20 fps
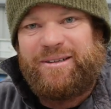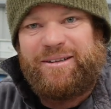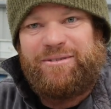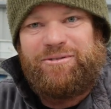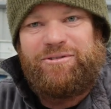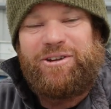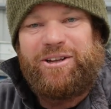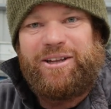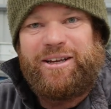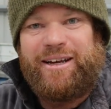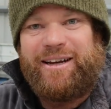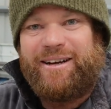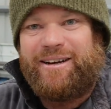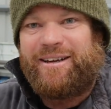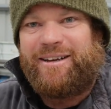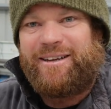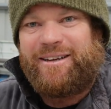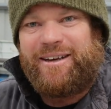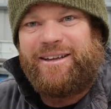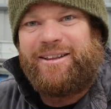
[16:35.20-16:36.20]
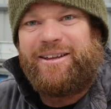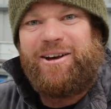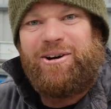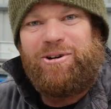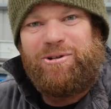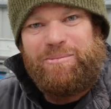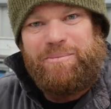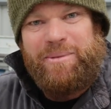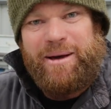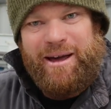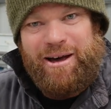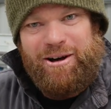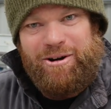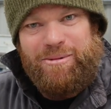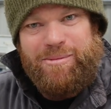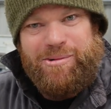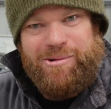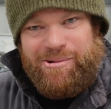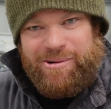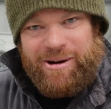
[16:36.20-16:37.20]
Really need to get the old
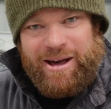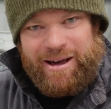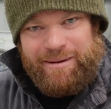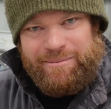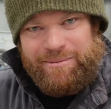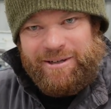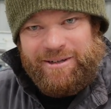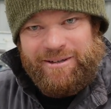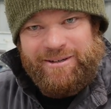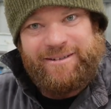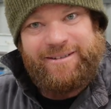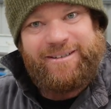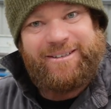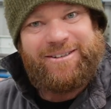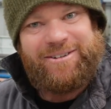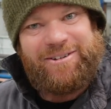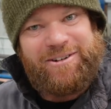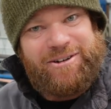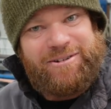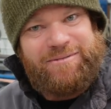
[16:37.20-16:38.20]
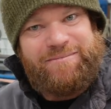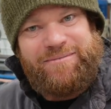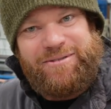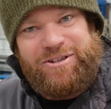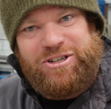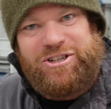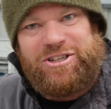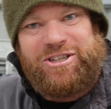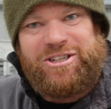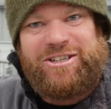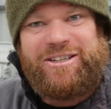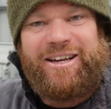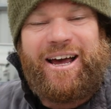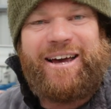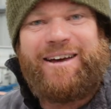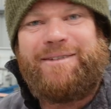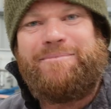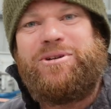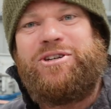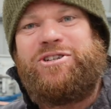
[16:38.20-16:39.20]
Powerball happening, so I'd
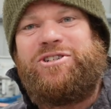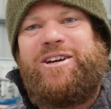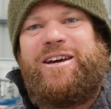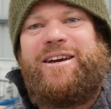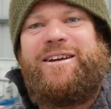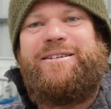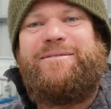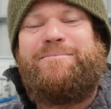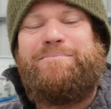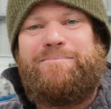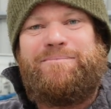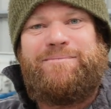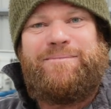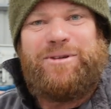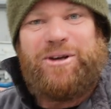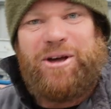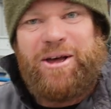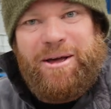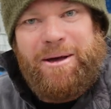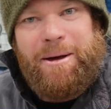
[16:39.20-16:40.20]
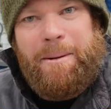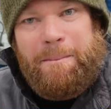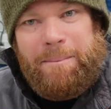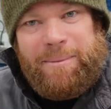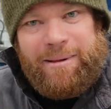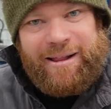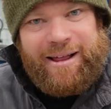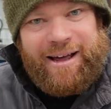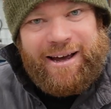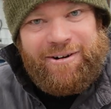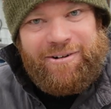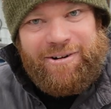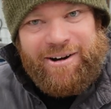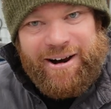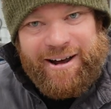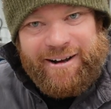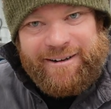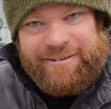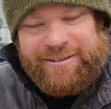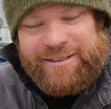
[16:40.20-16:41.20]
stay in my shed and play
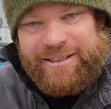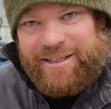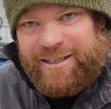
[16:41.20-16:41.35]
around.